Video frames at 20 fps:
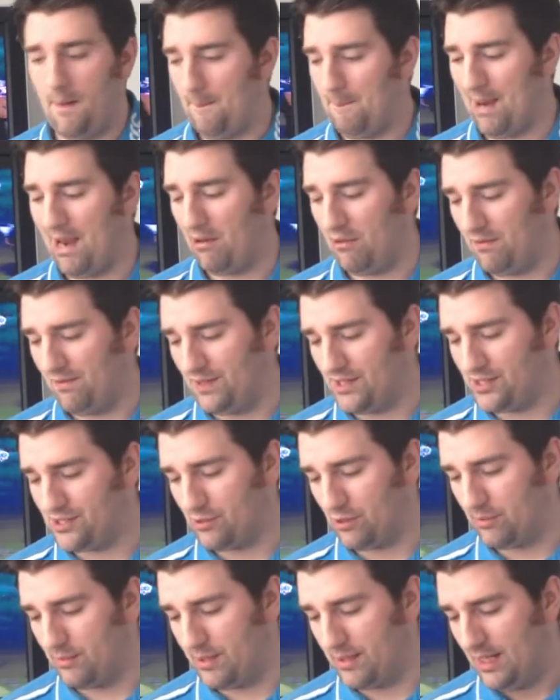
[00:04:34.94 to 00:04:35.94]
bout of
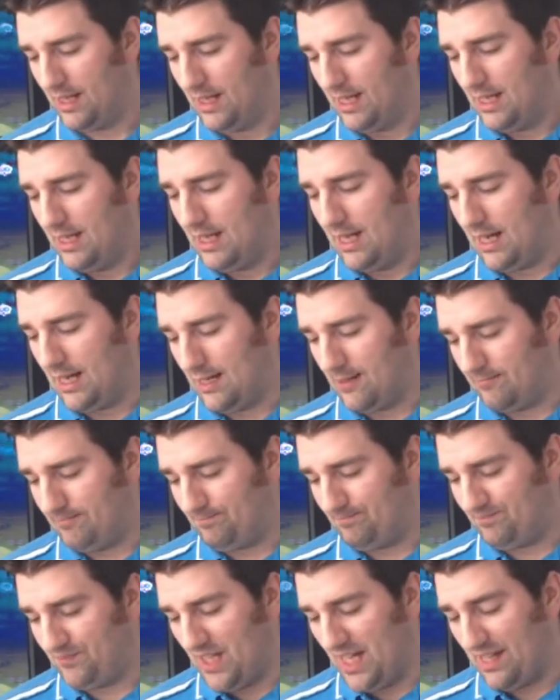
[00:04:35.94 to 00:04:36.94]
enjoyment.
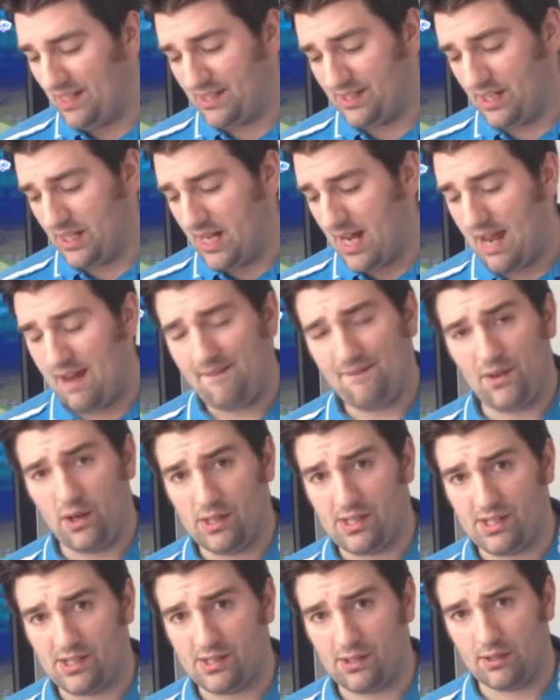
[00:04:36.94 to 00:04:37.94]
Yeah, there's only 8
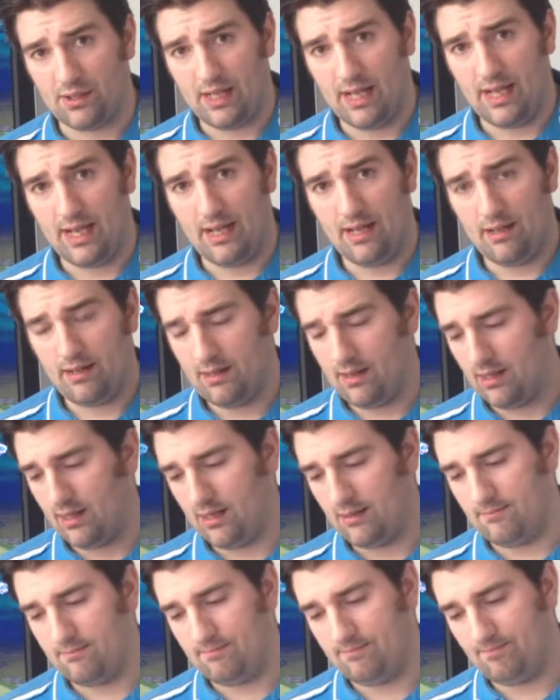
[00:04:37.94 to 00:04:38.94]
fighters on here.
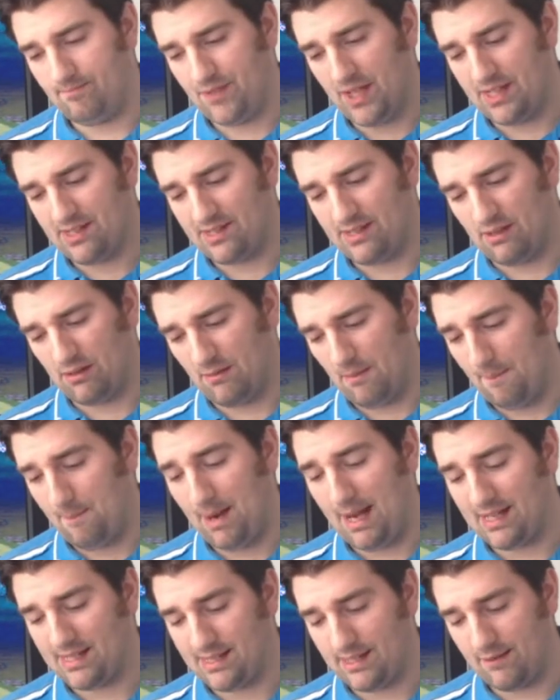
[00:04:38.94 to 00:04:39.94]
It's not
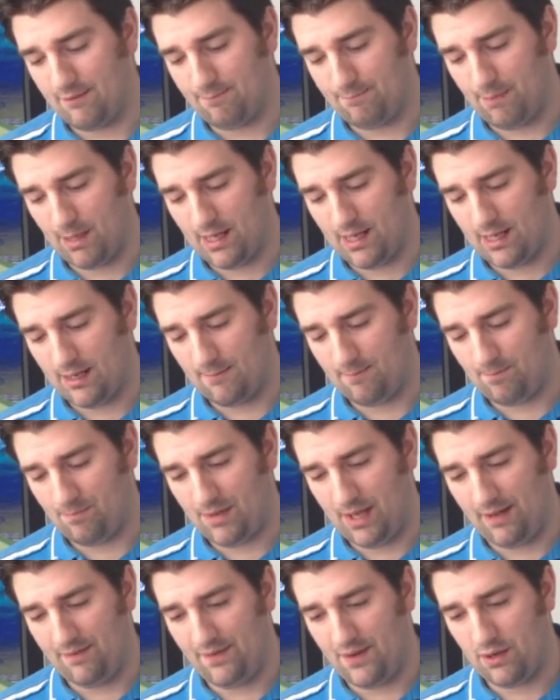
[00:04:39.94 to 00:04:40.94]
massive, but
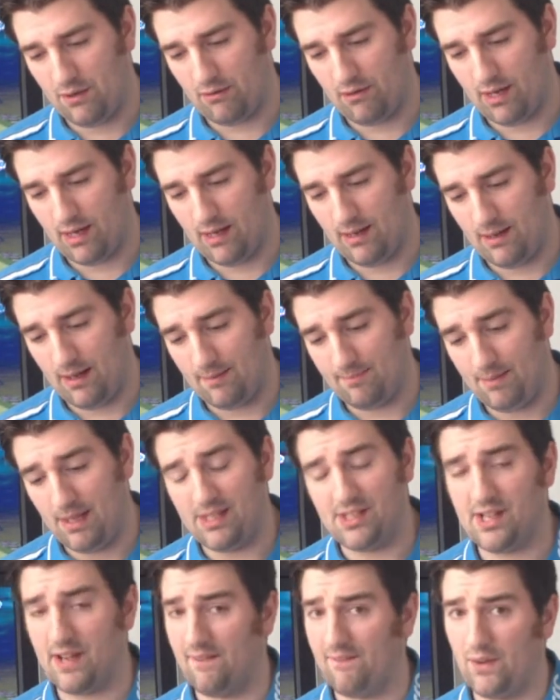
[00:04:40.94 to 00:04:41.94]
if you're
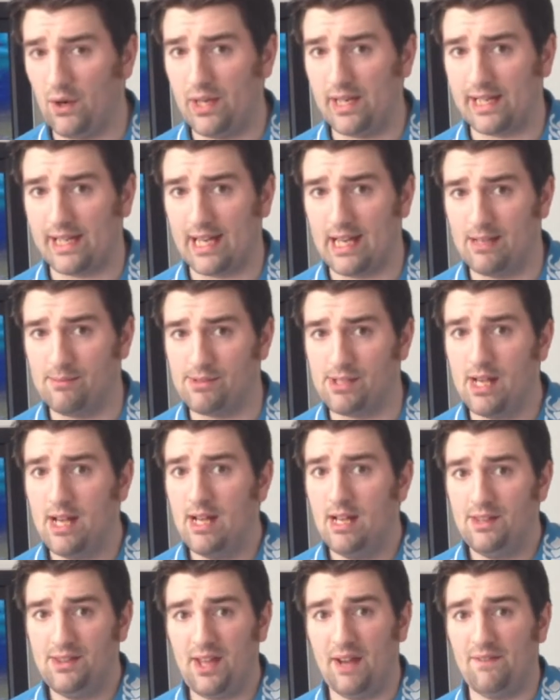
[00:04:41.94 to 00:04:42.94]
into fighting games,
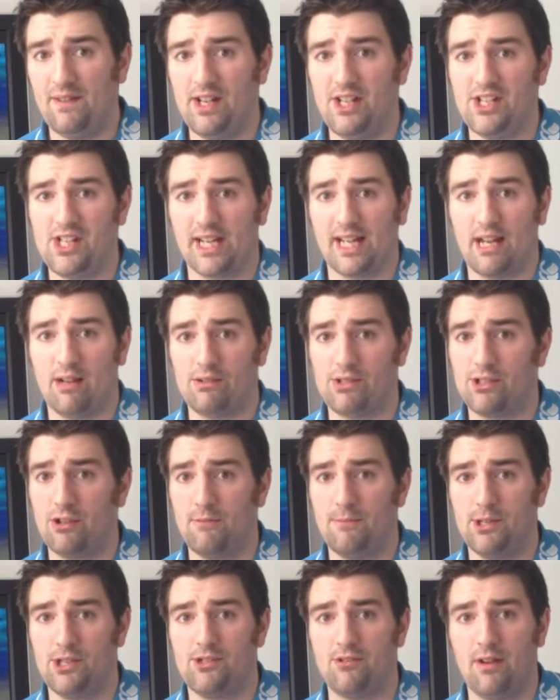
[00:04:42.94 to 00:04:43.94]
definitely check out
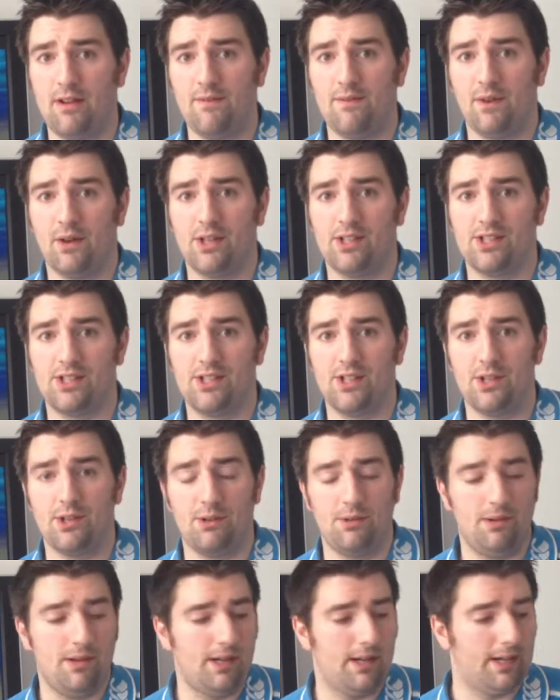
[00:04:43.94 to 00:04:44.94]
Super Street Fighter
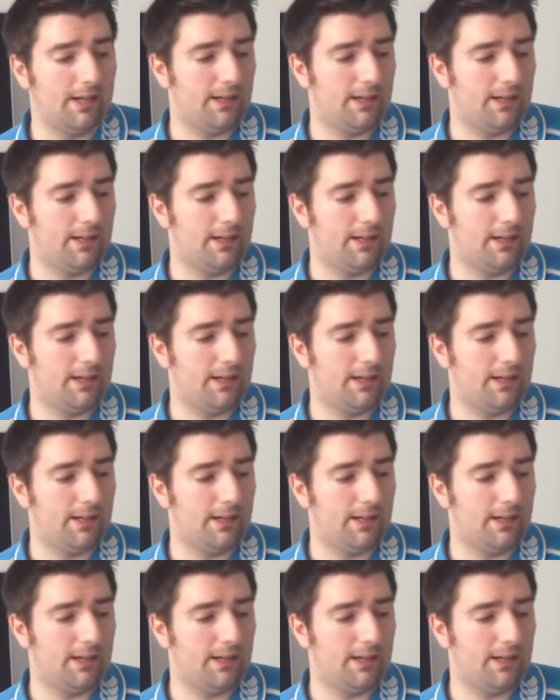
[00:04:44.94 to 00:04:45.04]
2.